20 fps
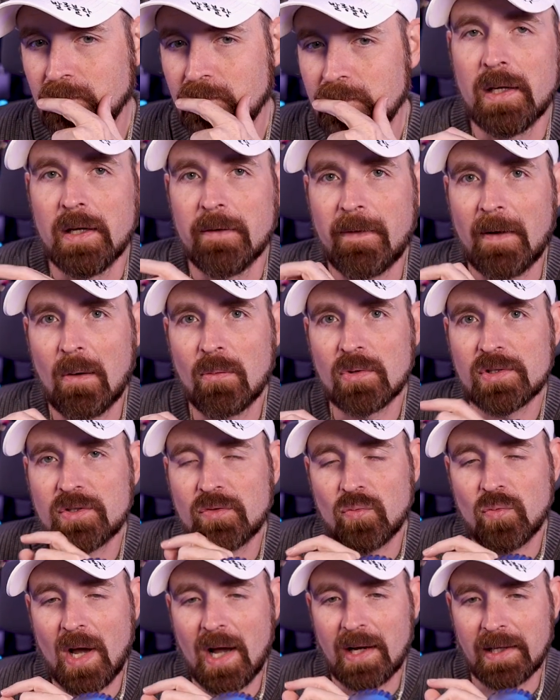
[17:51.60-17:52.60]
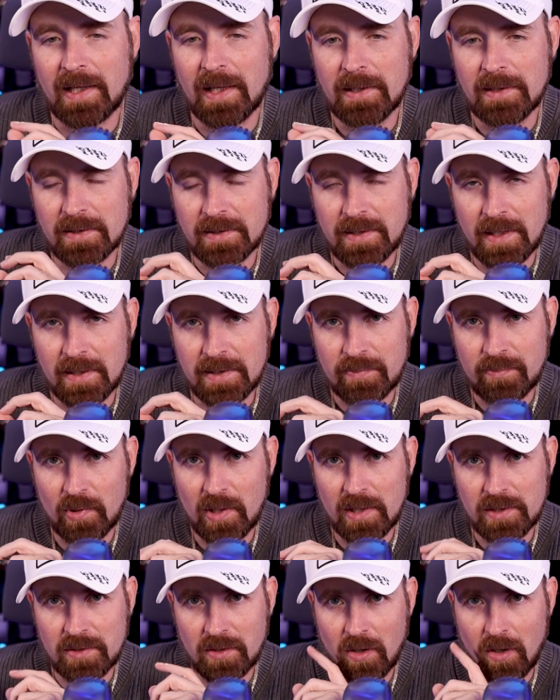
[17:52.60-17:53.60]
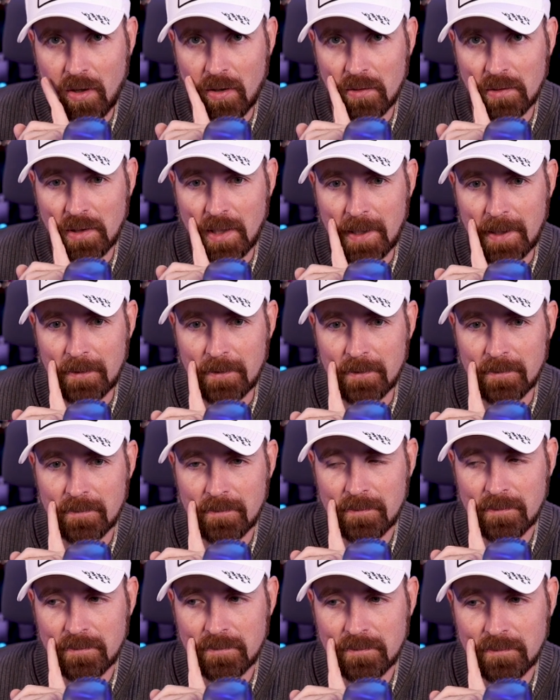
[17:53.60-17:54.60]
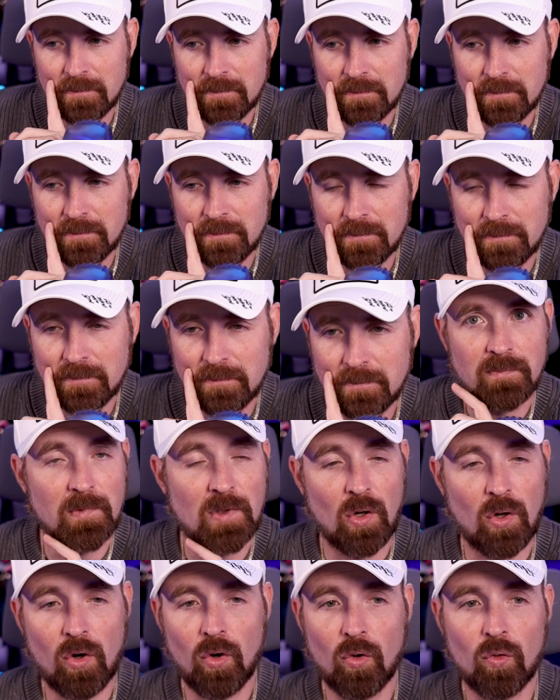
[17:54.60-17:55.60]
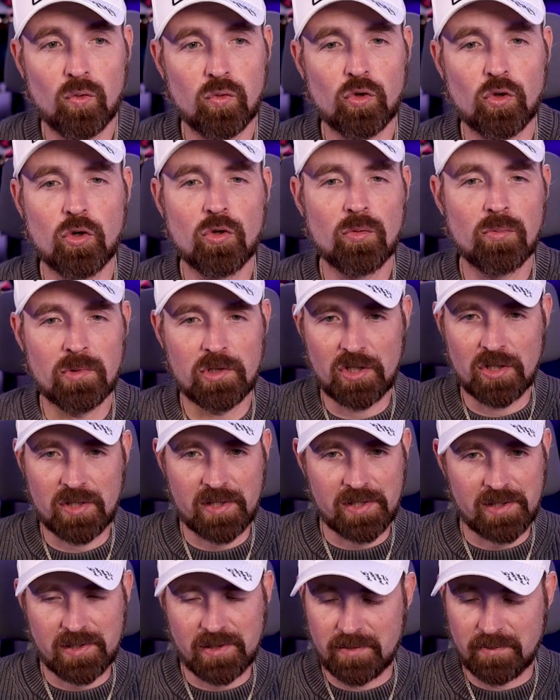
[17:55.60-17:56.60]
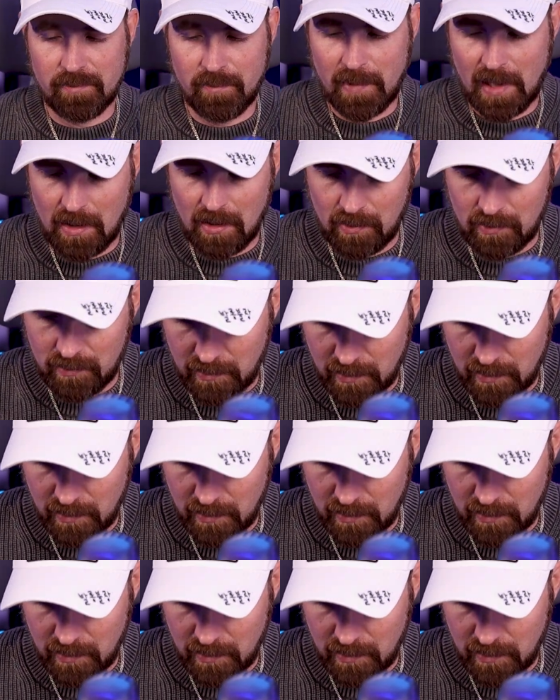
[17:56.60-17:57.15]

if I was to rock 8 to 10 sprays to Carlisle, the whole room would just smell